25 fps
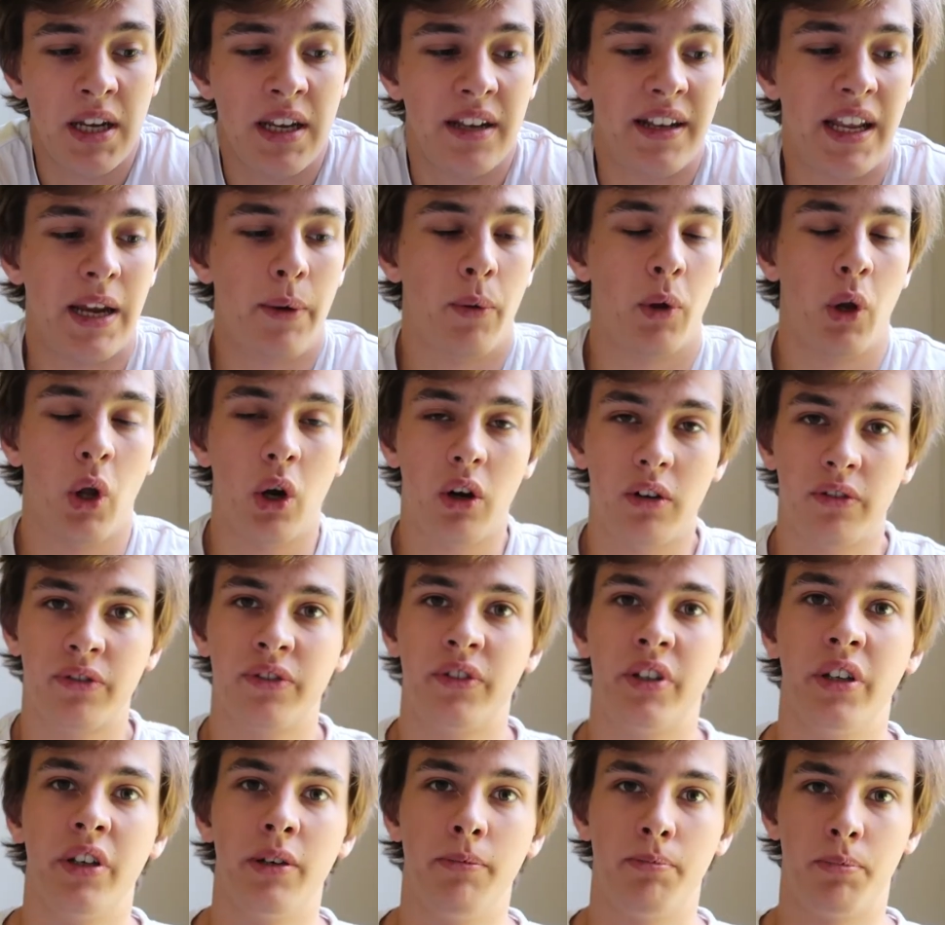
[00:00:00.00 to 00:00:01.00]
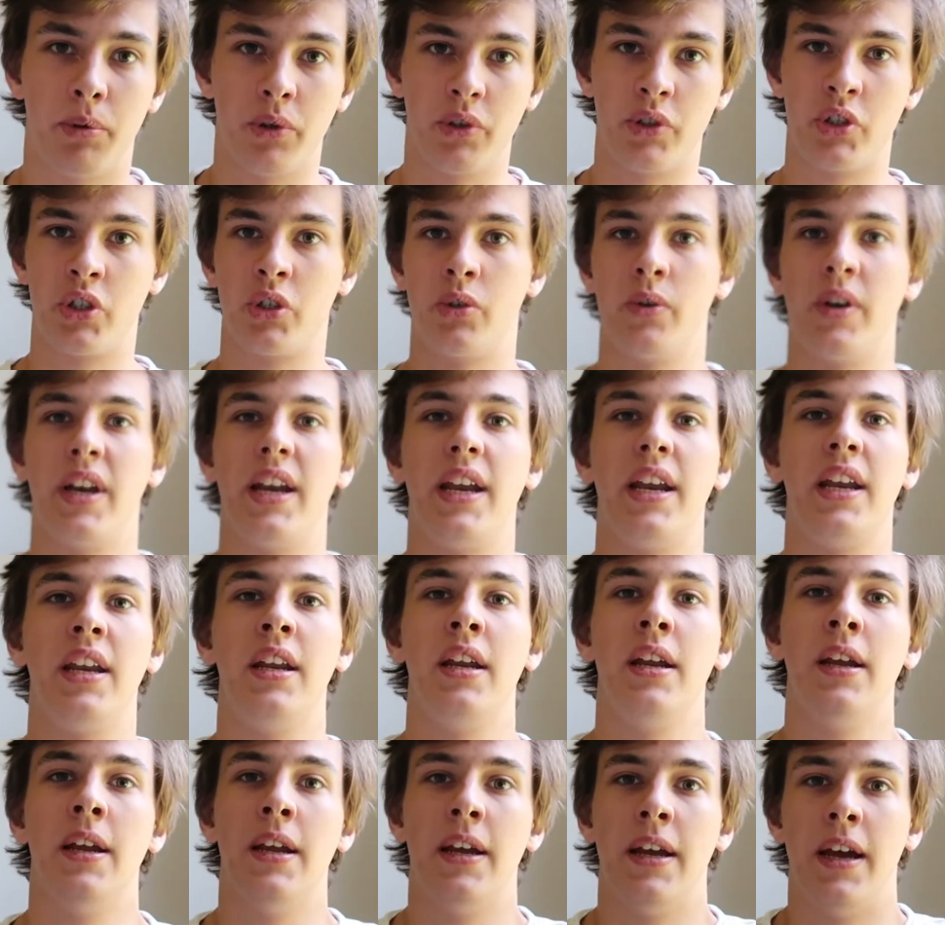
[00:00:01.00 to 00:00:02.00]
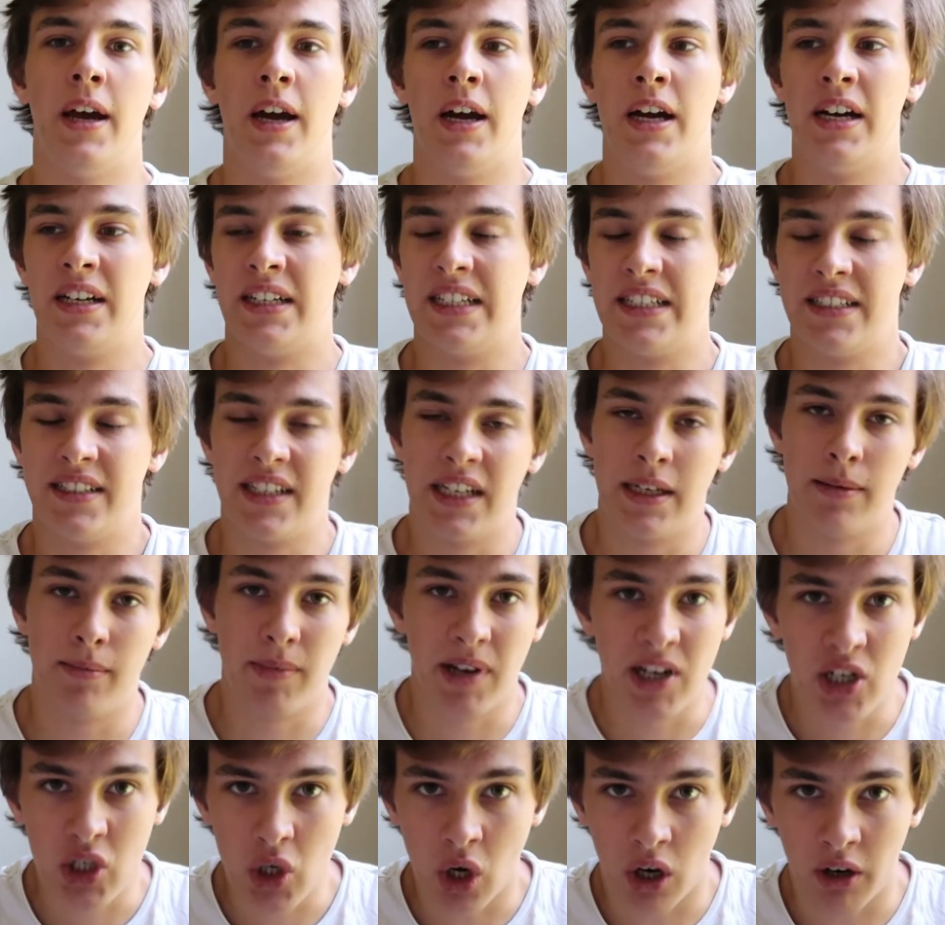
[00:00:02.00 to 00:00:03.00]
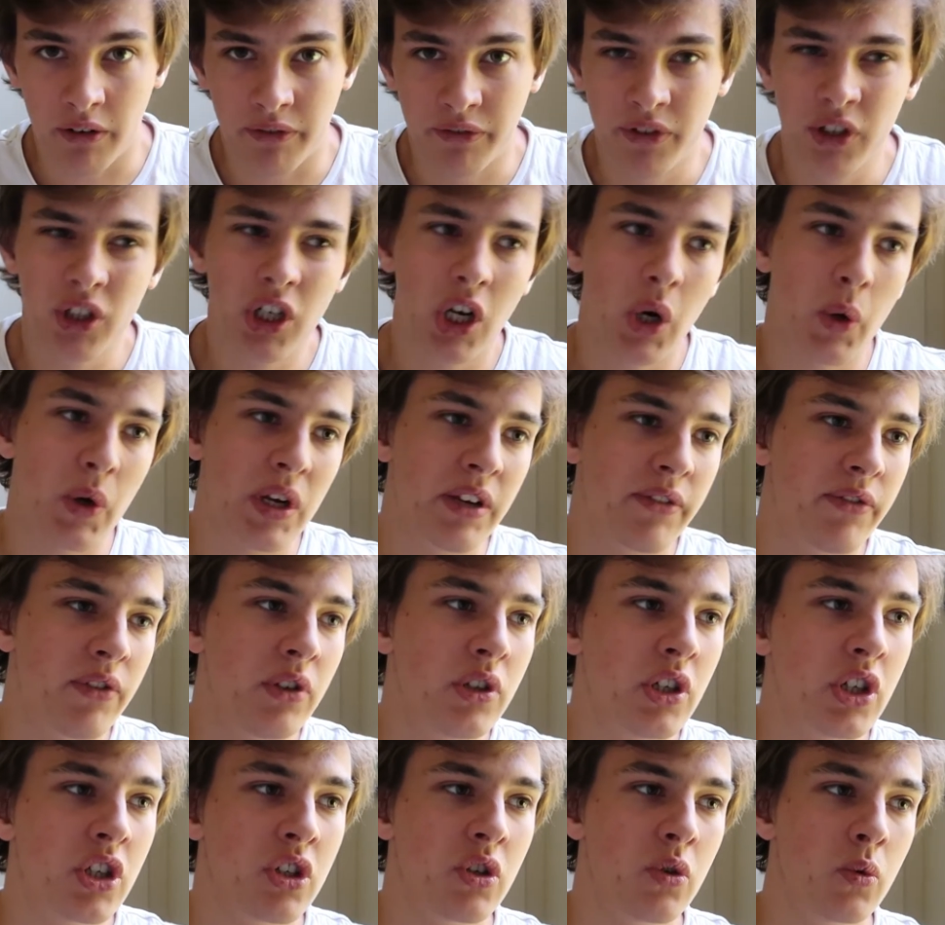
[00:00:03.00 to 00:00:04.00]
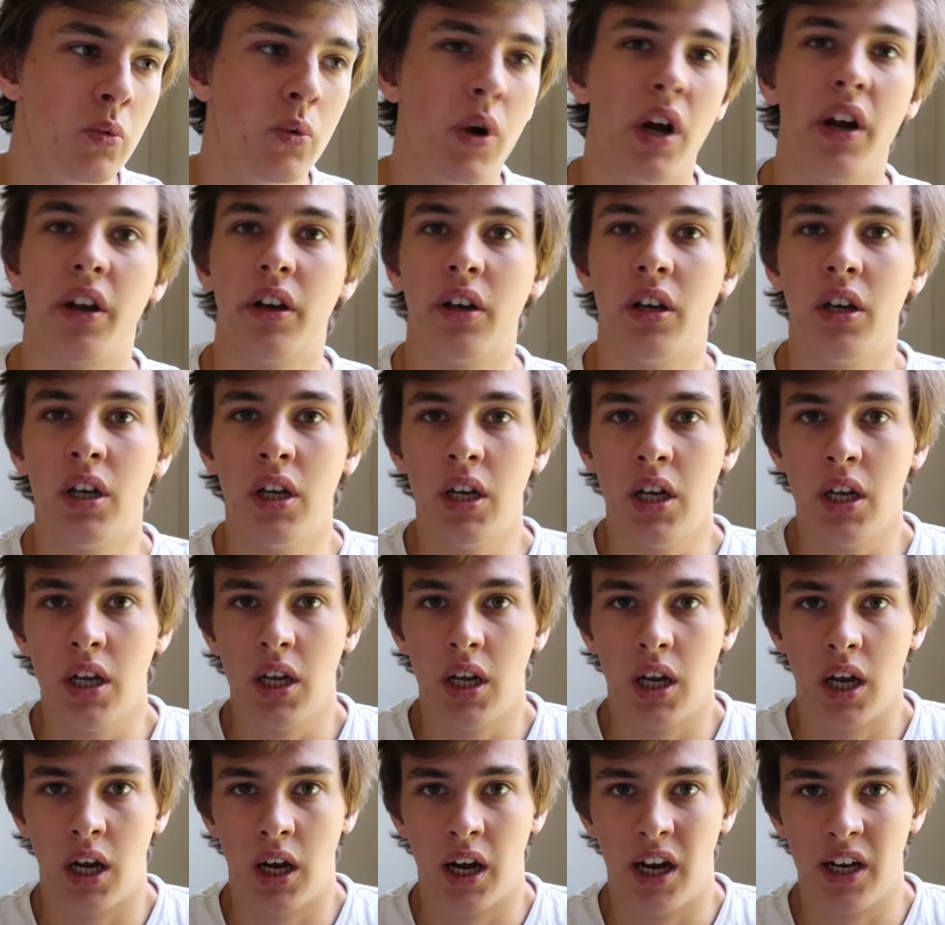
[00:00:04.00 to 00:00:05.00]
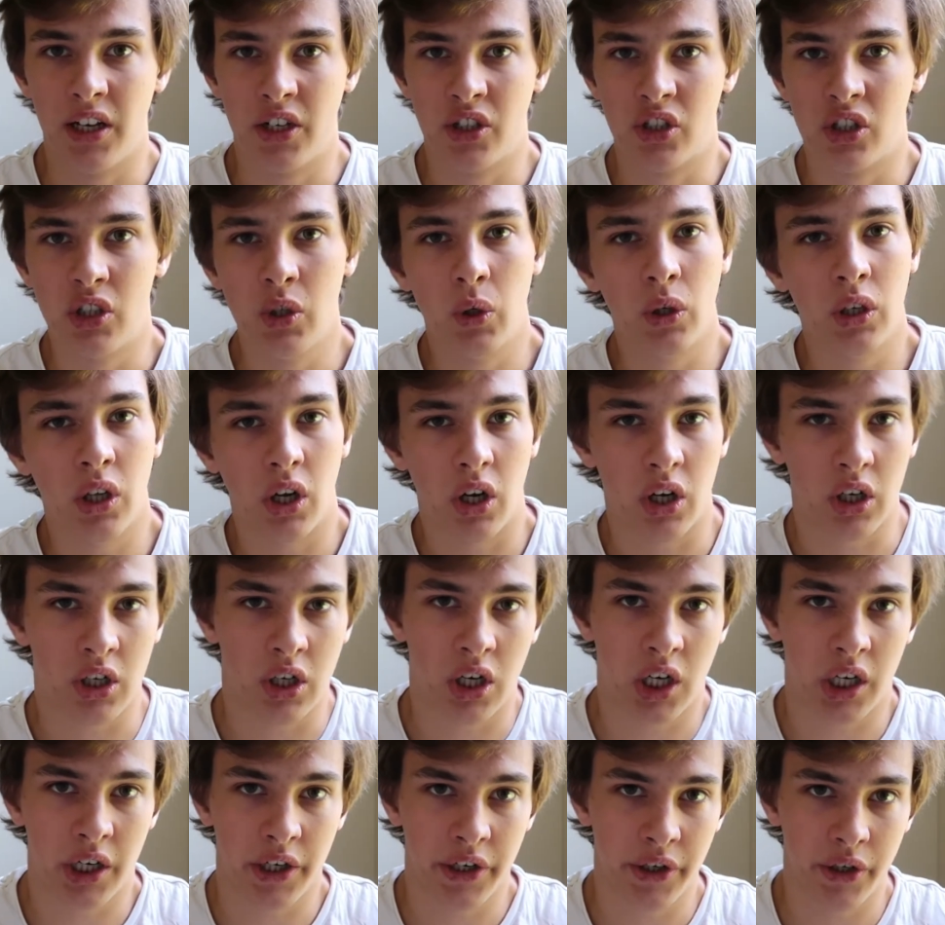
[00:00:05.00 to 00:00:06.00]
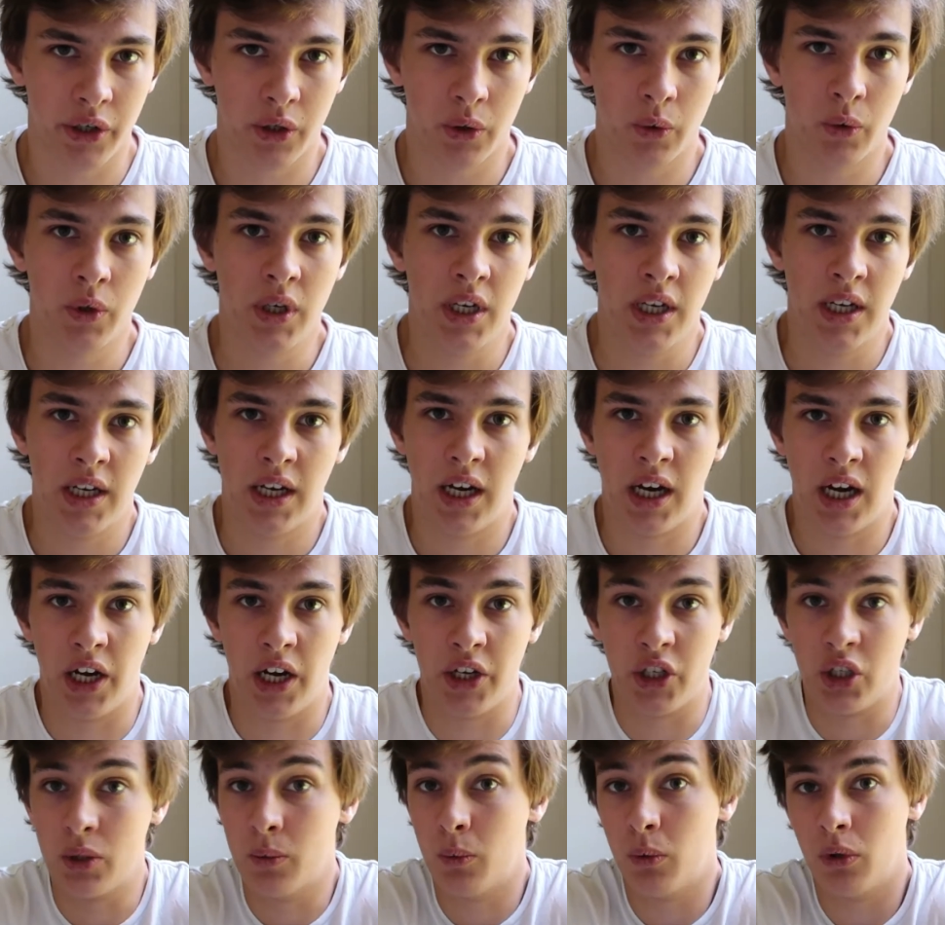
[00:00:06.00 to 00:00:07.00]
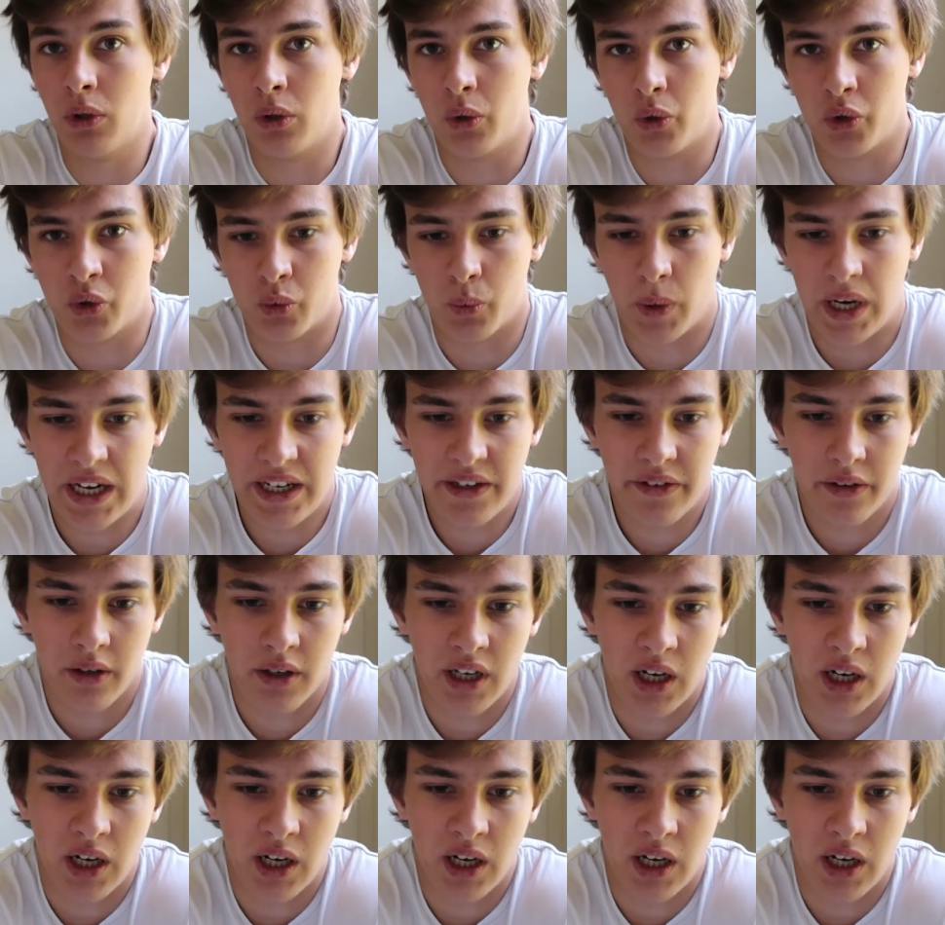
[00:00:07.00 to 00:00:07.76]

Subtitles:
they will often portray this image of, you know, if you just run and just do a lot of cardio, you will lose weight.